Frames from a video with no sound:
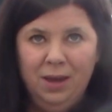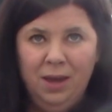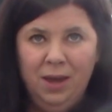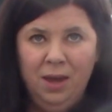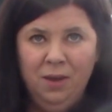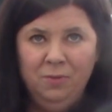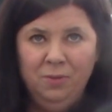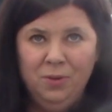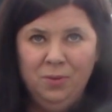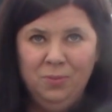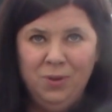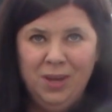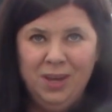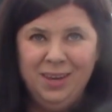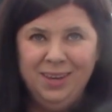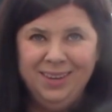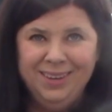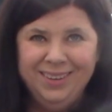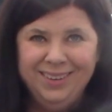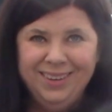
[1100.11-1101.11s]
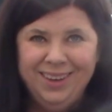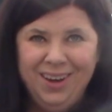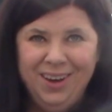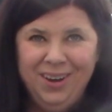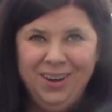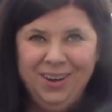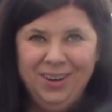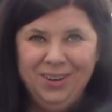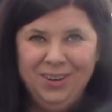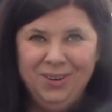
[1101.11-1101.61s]
every week
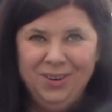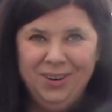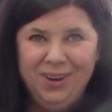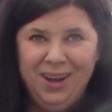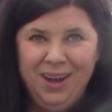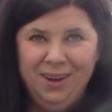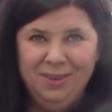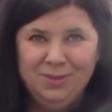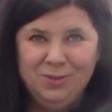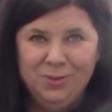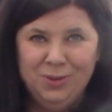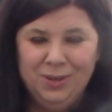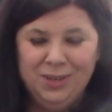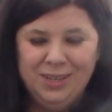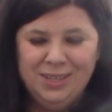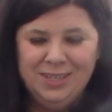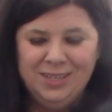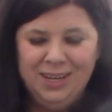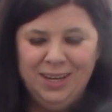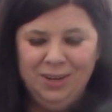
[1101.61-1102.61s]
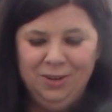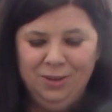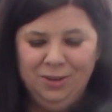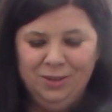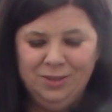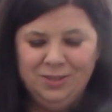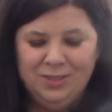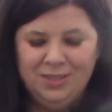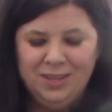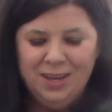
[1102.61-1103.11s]
on your outdoor
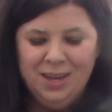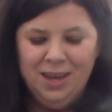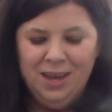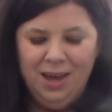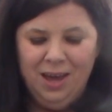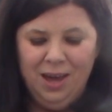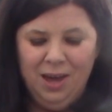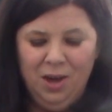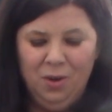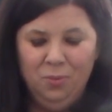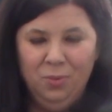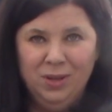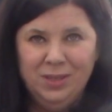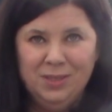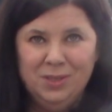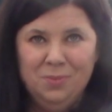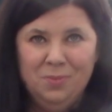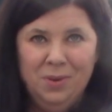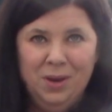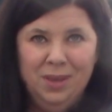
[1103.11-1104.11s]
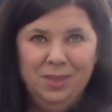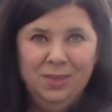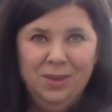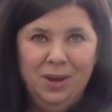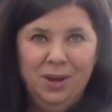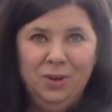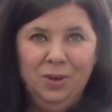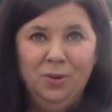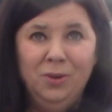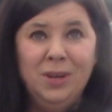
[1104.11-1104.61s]
containers, once a month
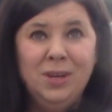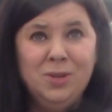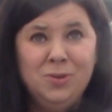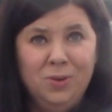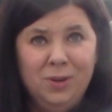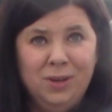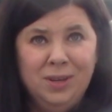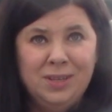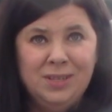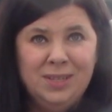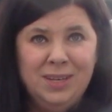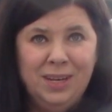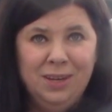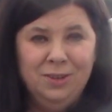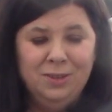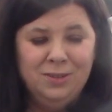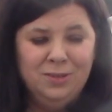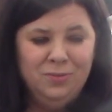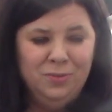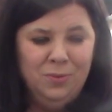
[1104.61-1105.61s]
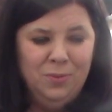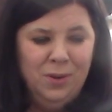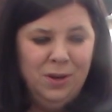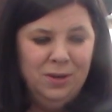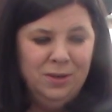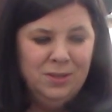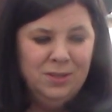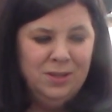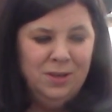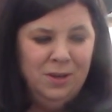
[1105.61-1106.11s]
on your indoor containers for
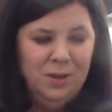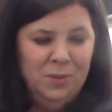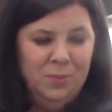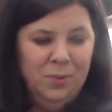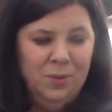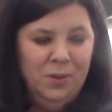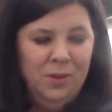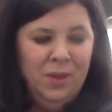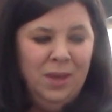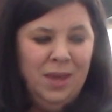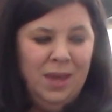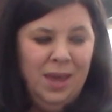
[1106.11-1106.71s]
water soluble,